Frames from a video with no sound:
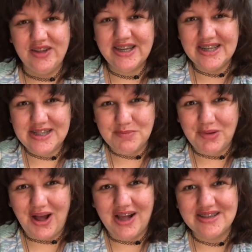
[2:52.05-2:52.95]
hitting the
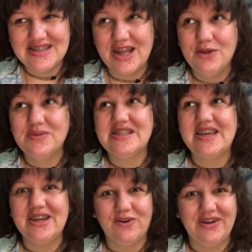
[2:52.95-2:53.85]
box. And it was
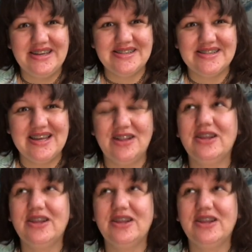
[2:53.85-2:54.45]
the eeriest thing.